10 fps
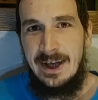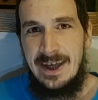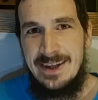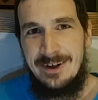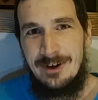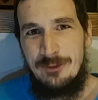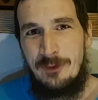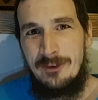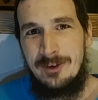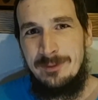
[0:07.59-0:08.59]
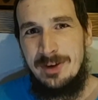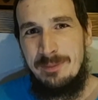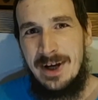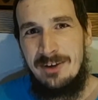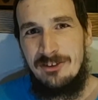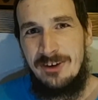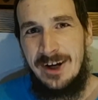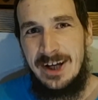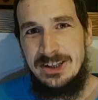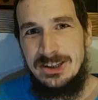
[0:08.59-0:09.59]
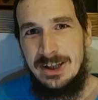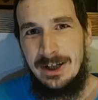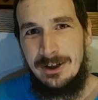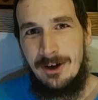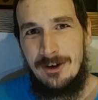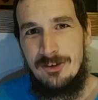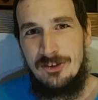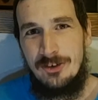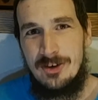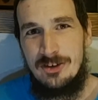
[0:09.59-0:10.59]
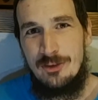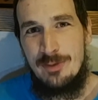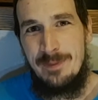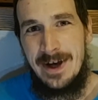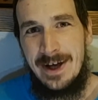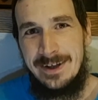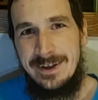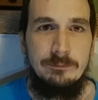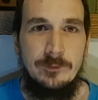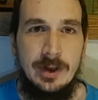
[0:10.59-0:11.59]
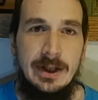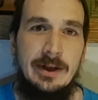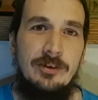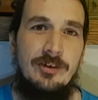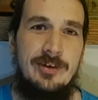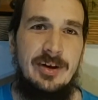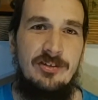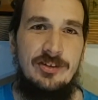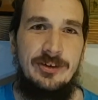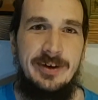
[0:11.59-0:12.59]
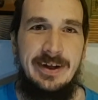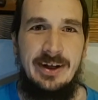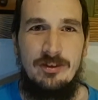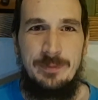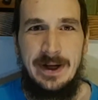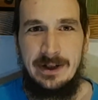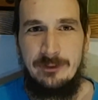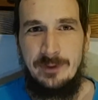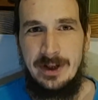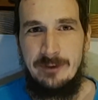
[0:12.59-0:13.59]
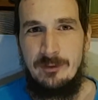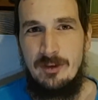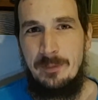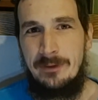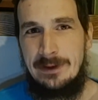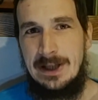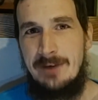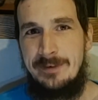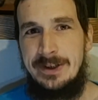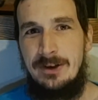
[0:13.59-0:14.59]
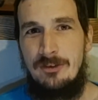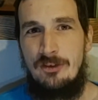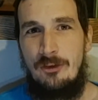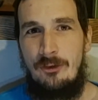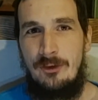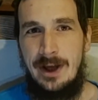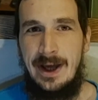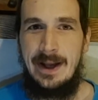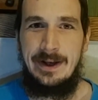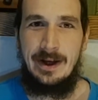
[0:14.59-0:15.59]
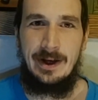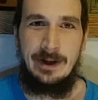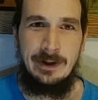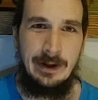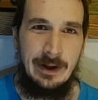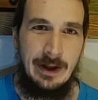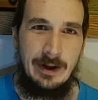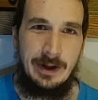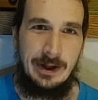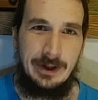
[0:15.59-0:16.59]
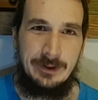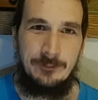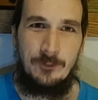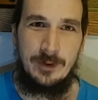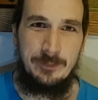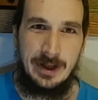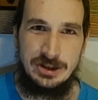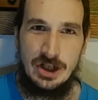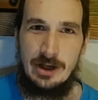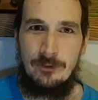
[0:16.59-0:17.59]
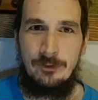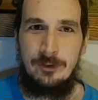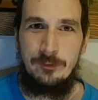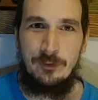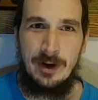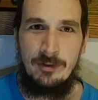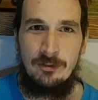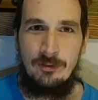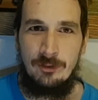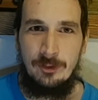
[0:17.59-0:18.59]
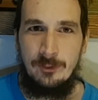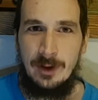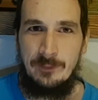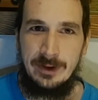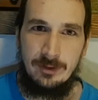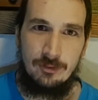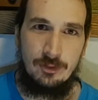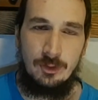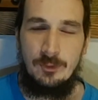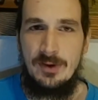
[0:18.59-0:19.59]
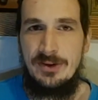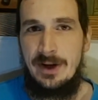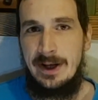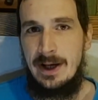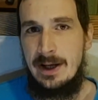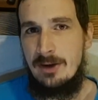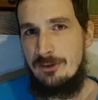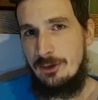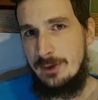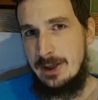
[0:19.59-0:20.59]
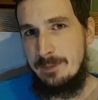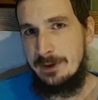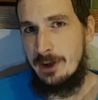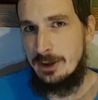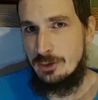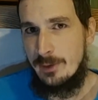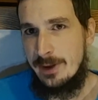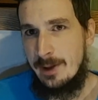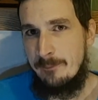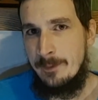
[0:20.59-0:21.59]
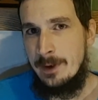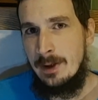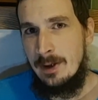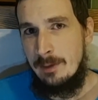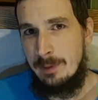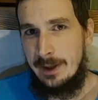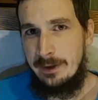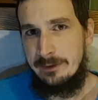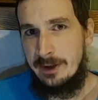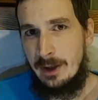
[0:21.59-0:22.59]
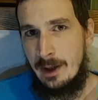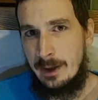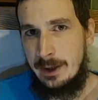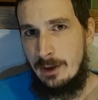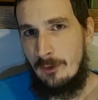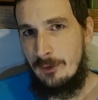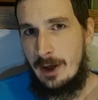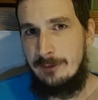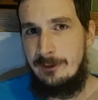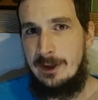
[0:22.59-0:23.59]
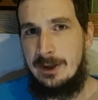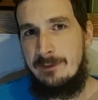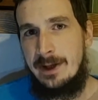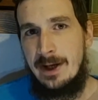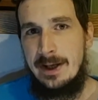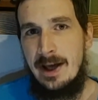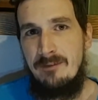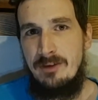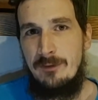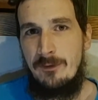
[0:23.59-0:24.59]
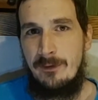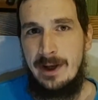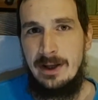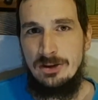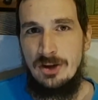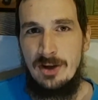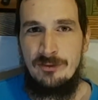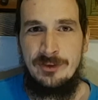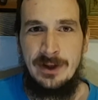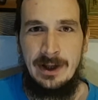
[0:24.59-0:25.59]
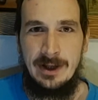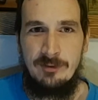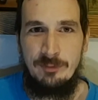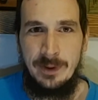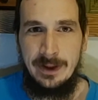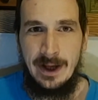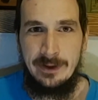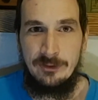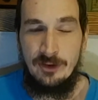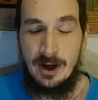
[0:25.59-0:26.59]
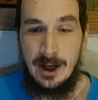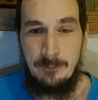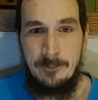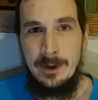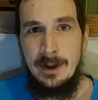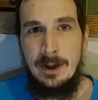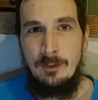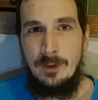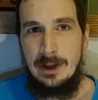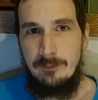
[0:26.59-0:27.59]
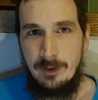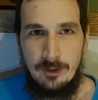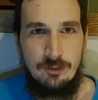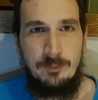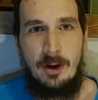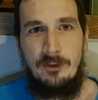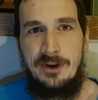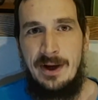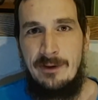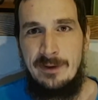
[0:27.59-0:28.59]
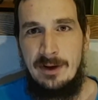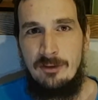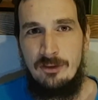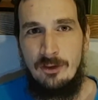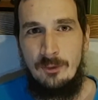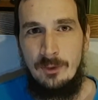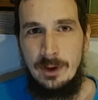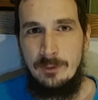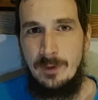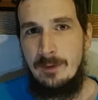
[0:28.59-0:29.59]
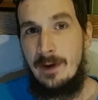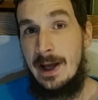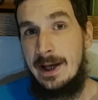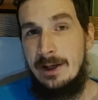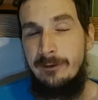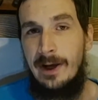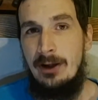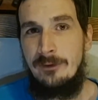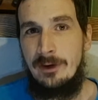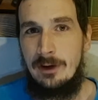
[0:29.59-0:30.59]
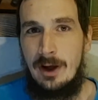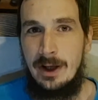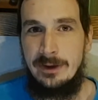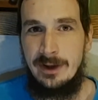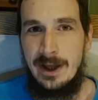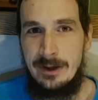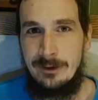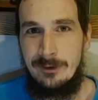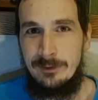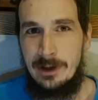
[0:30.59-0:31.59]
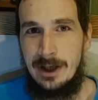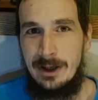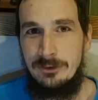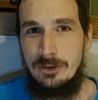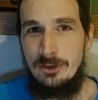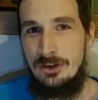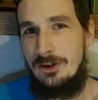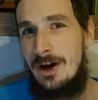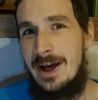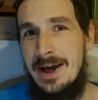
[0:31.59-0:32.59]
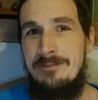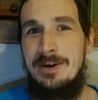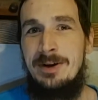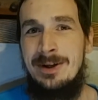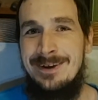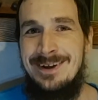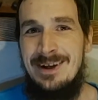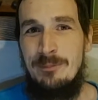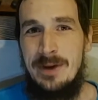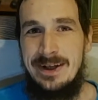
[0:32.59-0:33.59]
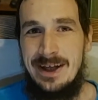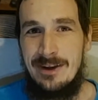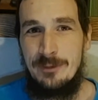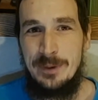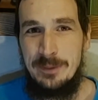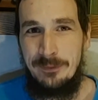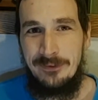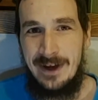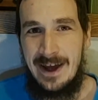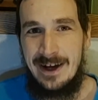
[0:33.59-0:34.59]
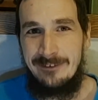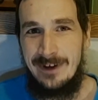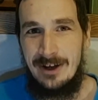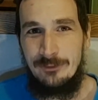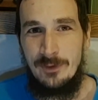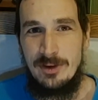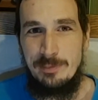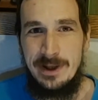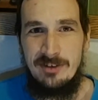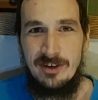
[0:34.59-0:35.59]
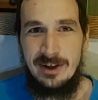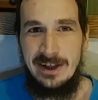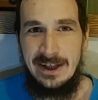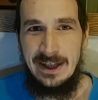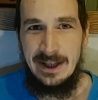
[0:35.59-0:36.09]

Hey there, and welcome to Matt's Garage and Car Stories with Matt. So this story dates back to when I was about 11 years old, and one of my childhood friends who I went to school with, and I kind of still keep in touch with him, but, not really. We kind of have different interests in life, but at the time we lived in a small town, and so we were hanging around a lot together due to not having many other people to hang around with, basically.